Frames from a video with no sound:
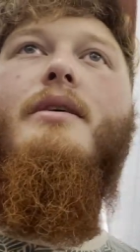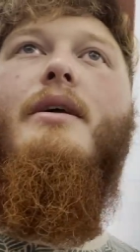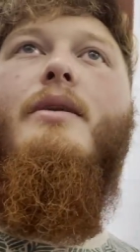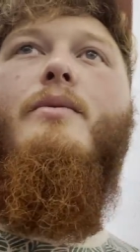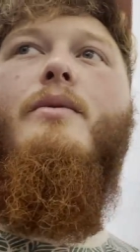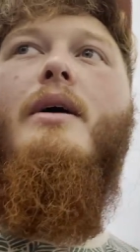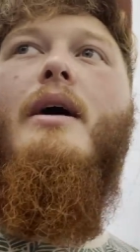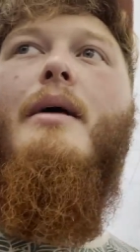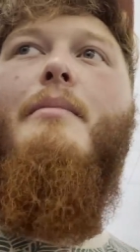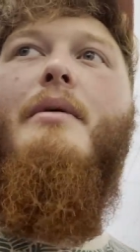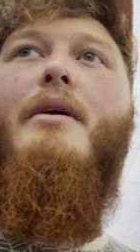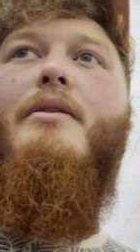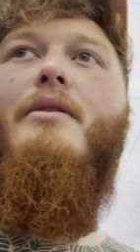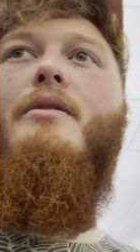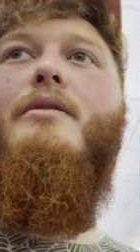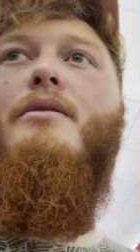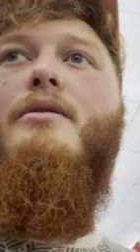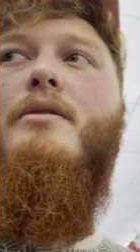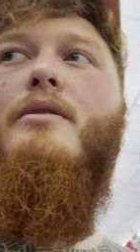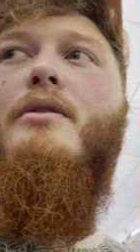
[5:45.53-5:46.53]
and I'm at
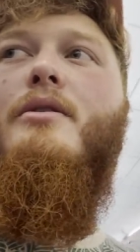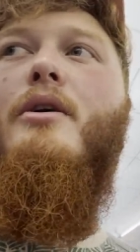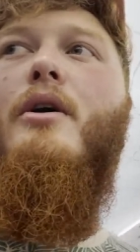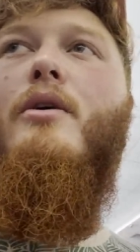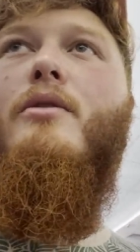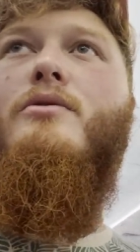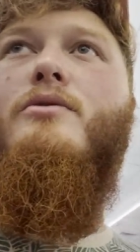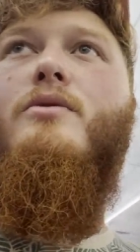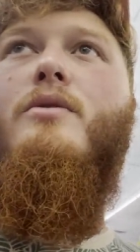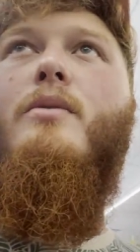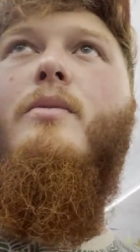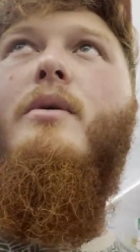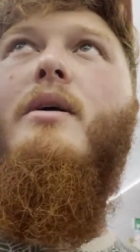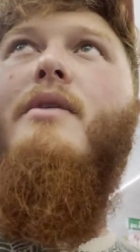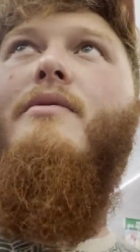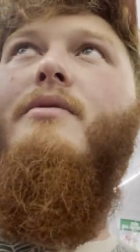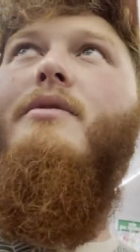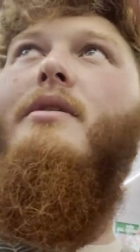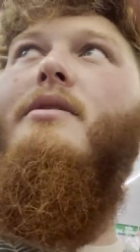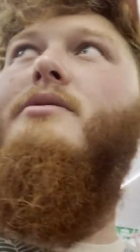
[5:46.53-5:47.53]
the dollar store where
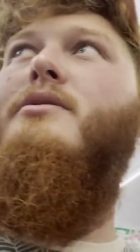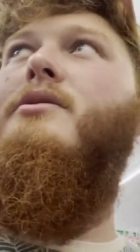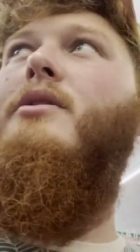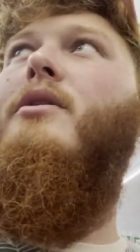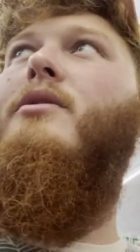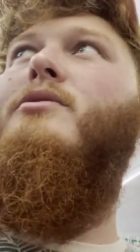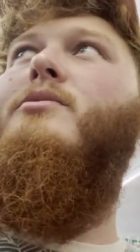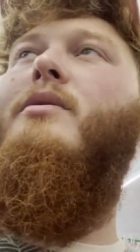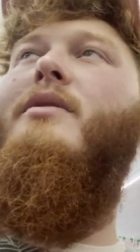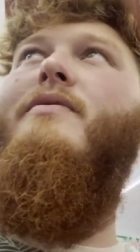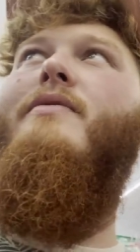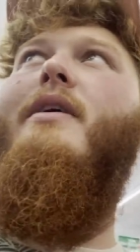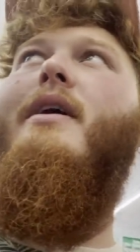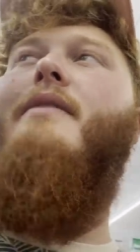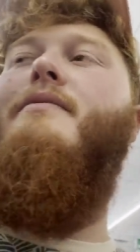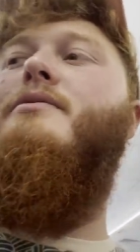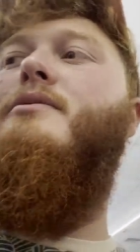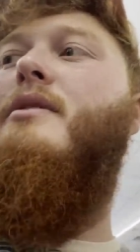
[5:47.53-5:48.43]
everything's $1.25,